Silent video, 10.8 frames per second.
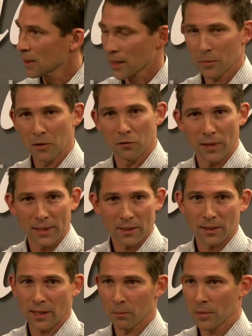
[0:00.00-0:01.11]
It can be a
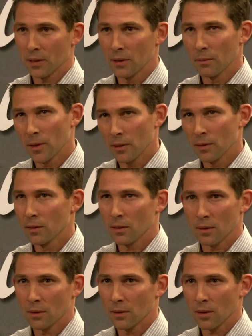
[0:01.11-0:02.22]
friend, it can be
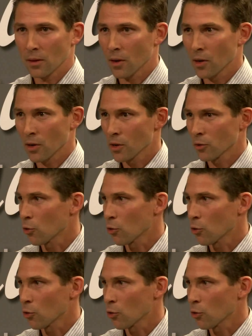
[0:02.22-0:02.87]
a